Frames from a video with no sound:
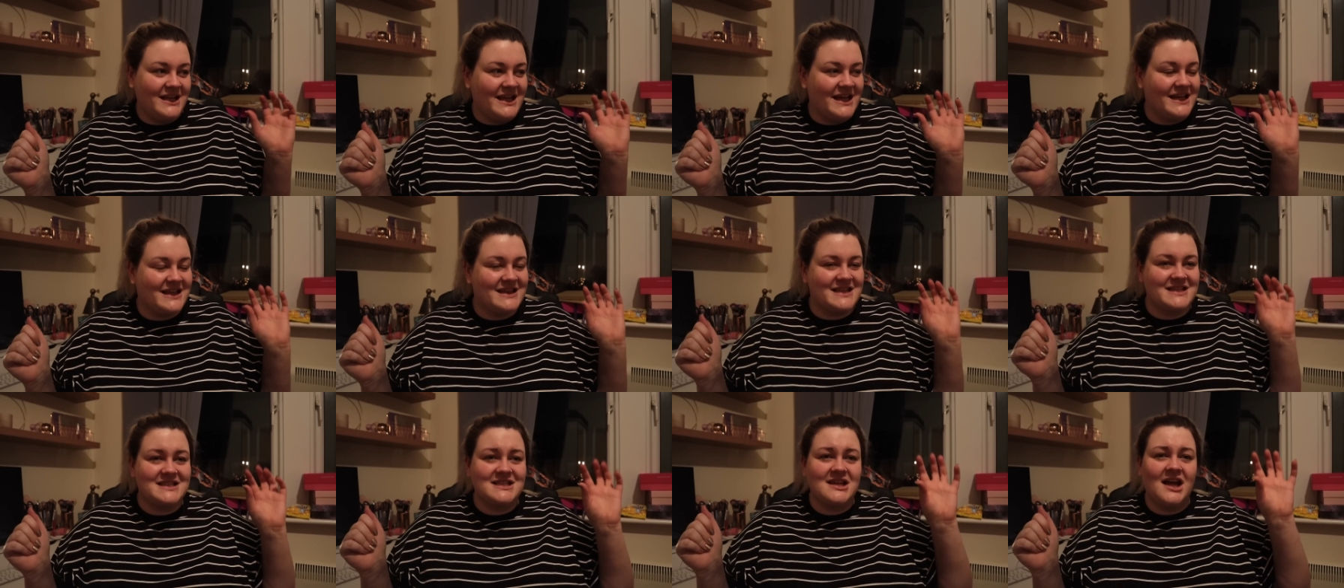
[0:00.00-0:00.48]

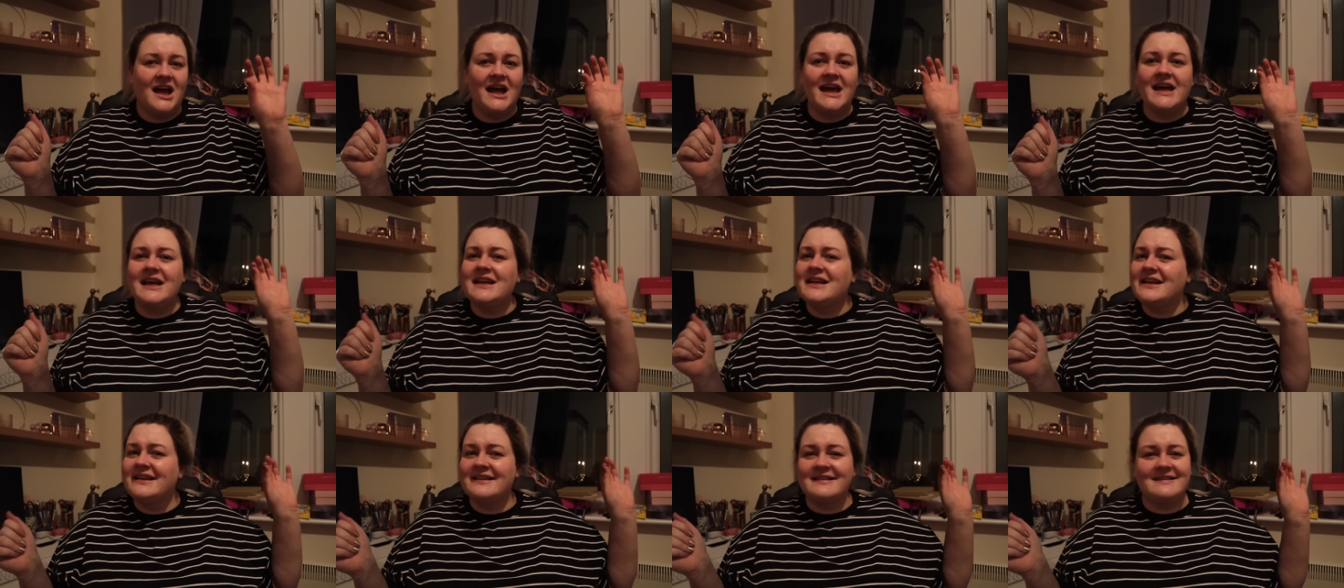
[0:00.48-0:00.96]
Like, the
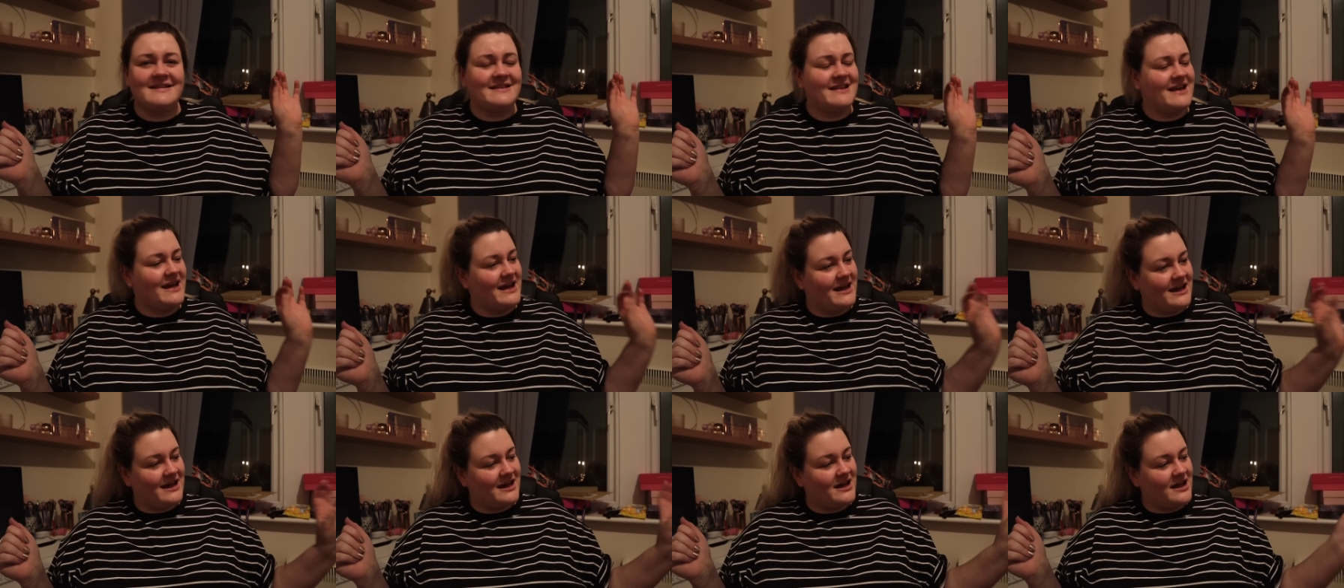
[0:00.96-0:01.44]
tiniest
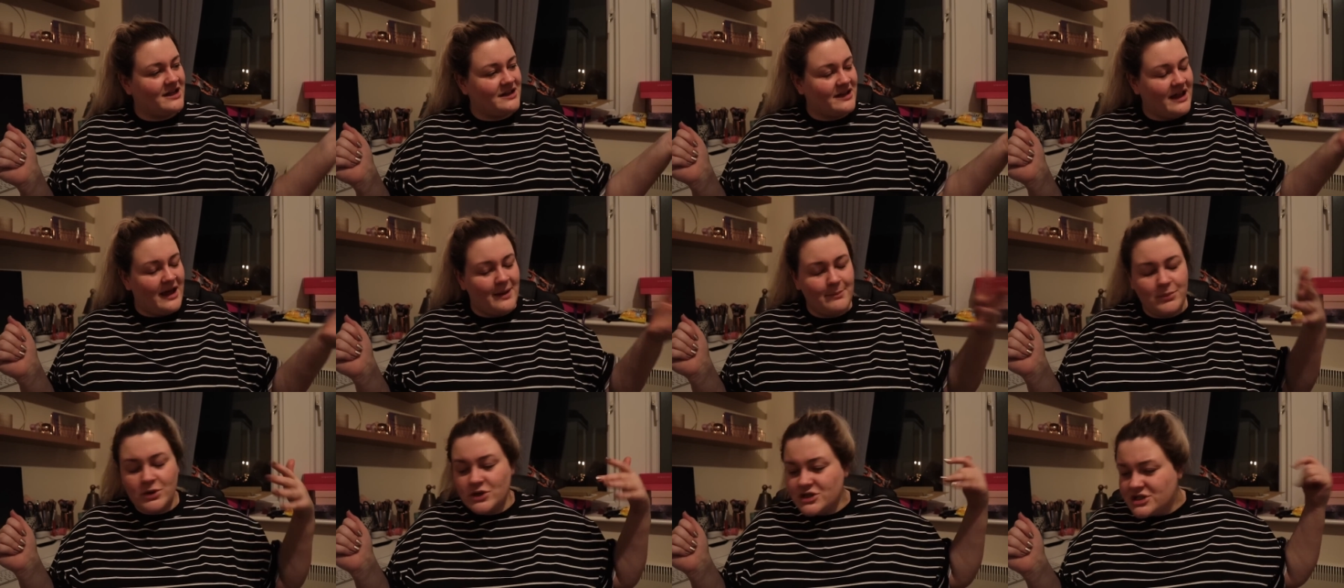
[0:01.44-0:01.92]
thing can
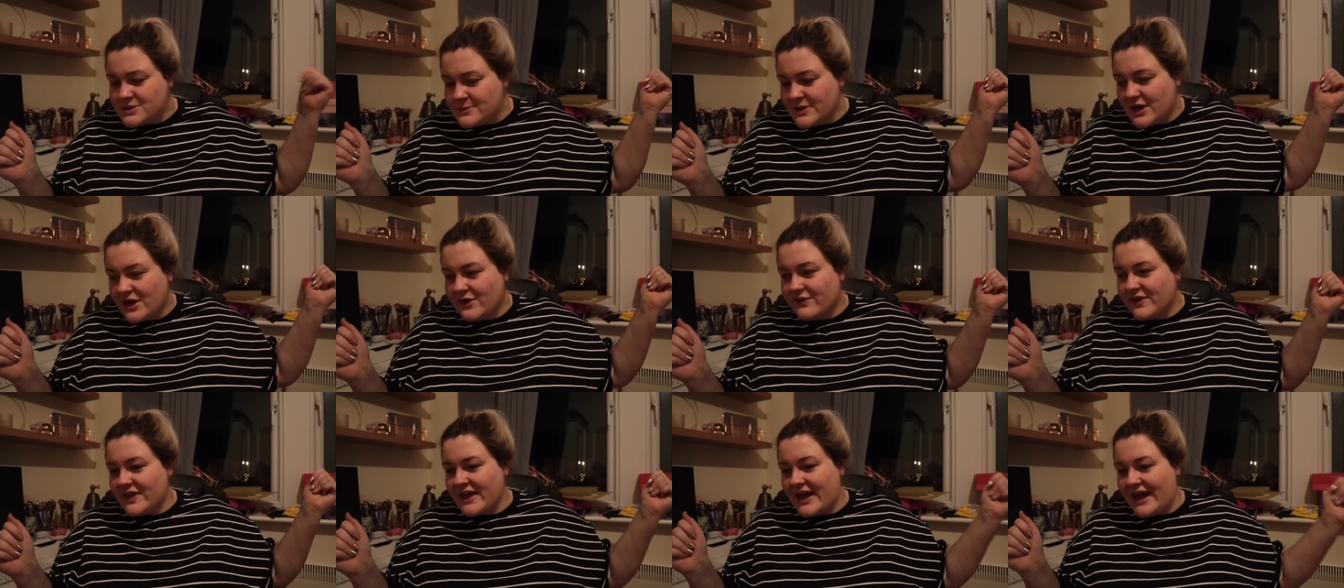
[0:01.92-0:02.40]
like push me
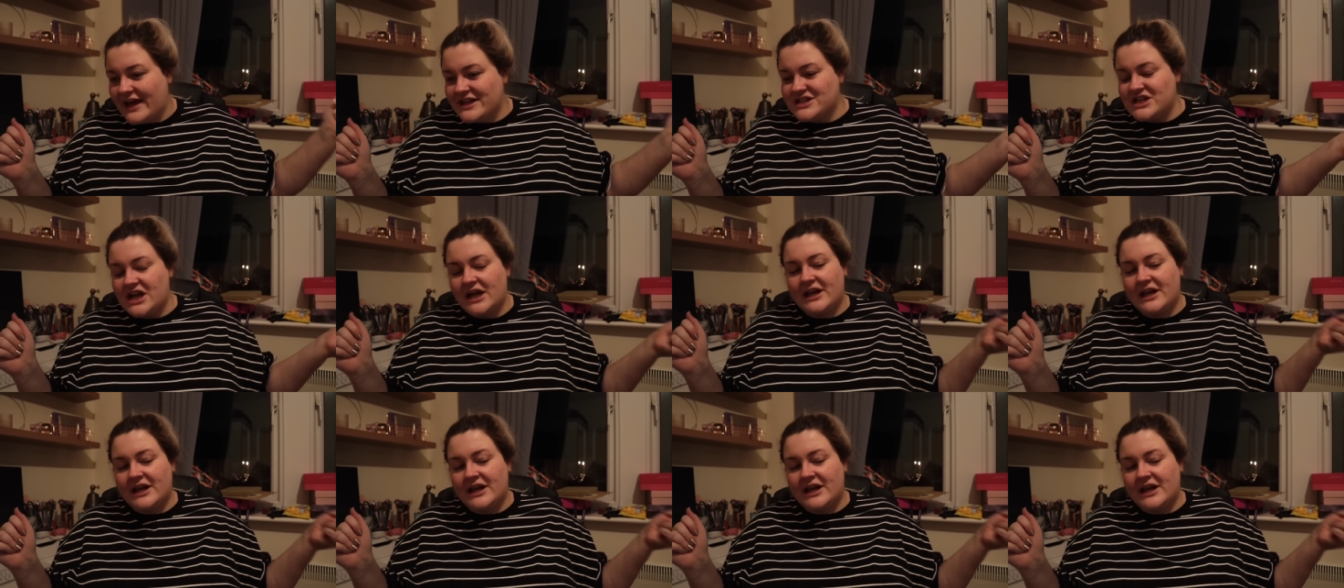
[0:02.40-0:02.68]
over the edge.